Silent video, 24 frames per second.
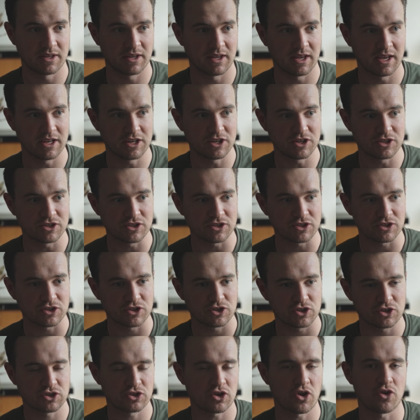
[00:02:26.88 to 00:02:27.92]
It is
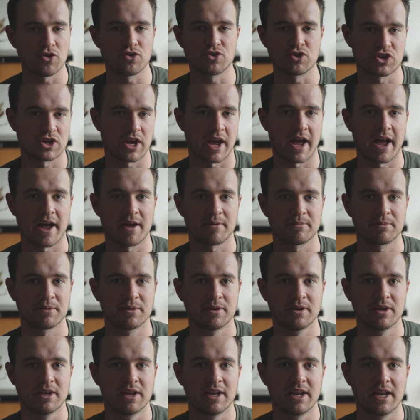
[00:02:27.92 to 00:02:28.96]
so sharp.
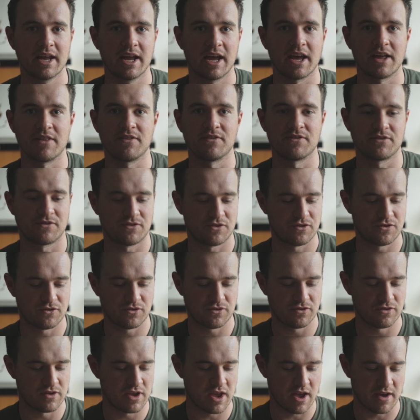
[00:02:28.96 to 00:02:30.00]
And
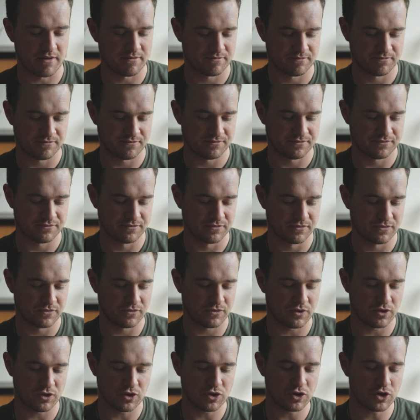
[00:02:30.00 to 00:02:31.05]
yeah,
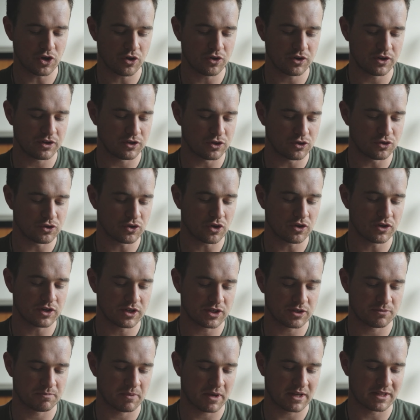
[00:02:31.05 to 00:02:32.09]
you don't
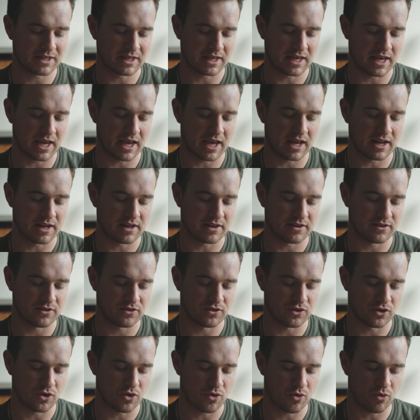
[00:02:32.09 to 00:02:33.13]
expect to get
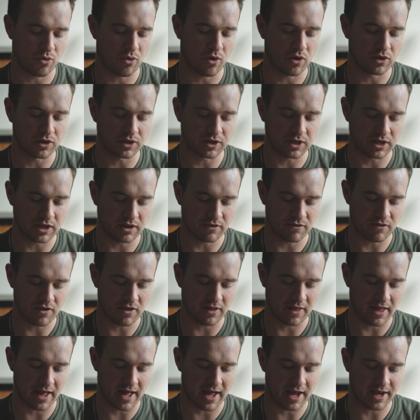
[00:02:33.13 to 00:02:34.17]
the quality of
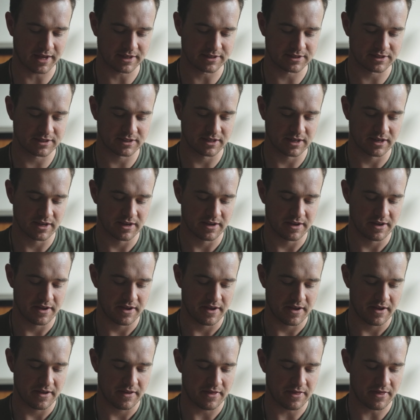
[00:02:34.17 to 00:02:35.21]
glass
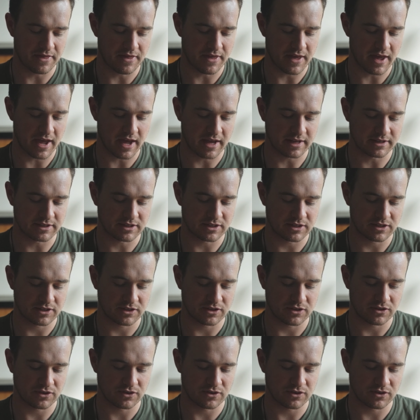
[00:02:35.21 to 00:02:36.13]
that,